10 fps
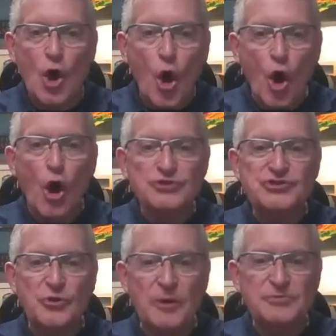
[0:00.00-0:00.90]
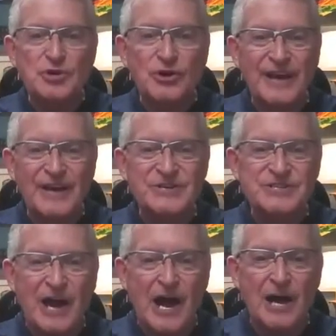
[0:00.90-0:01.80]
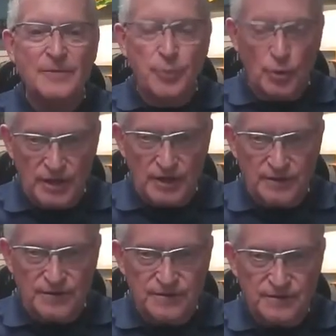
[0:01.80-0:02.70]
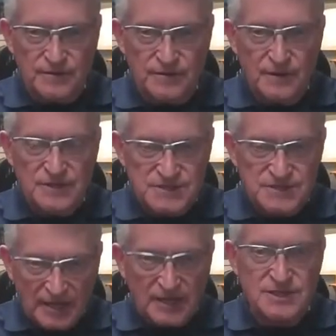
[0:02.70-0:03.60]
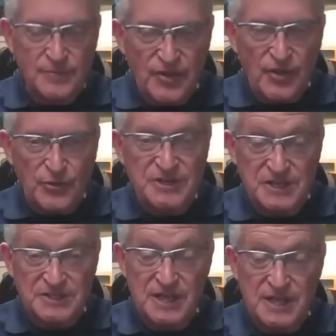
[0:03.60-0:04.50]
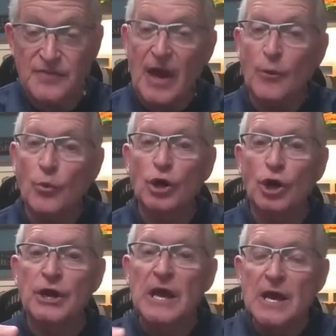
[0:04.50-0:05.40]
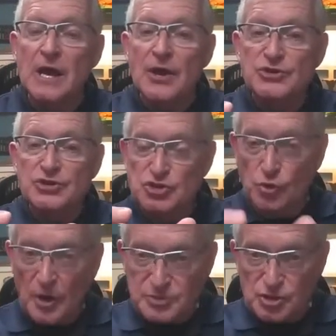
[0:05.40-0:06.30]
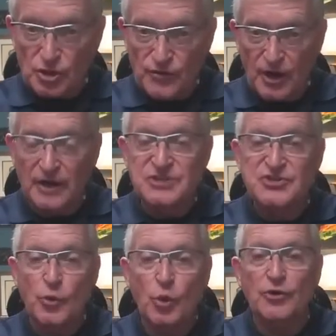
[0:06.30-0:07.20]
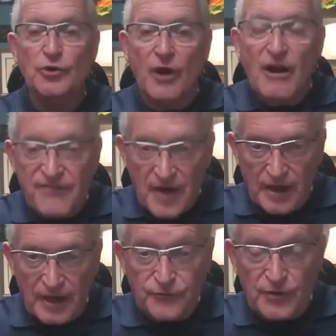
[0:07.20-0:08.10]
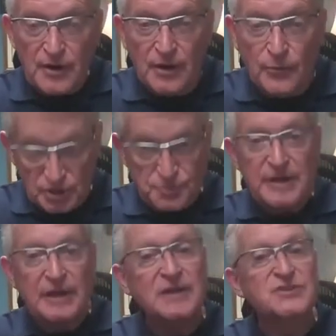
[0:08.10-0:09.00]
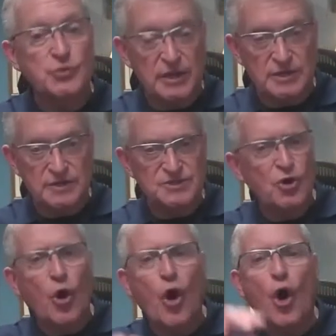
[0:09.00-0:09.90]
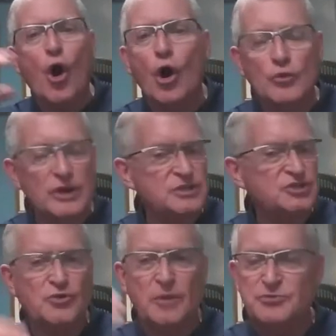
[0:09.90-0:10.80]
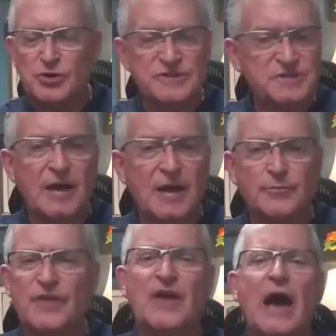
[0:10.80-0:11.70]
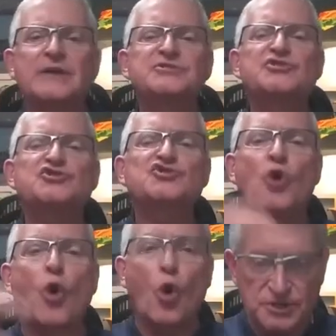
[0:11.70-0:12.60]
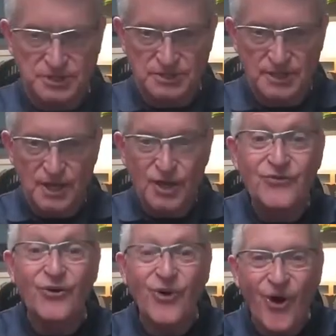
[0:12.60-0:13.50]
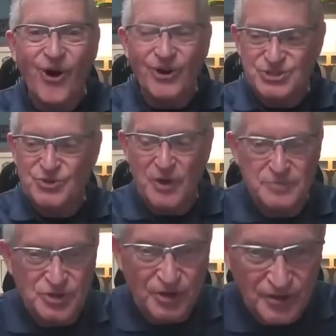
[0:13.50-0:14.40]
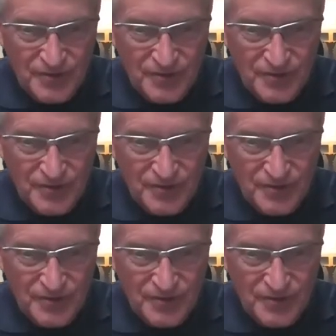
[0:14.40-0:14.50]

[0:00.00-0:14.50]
All scripture is God-breathed. 2 Timothy 3:16, and that word scripture there is the word graphe, which means written. So all written scripture is God-breathed. God is the source for all scripture.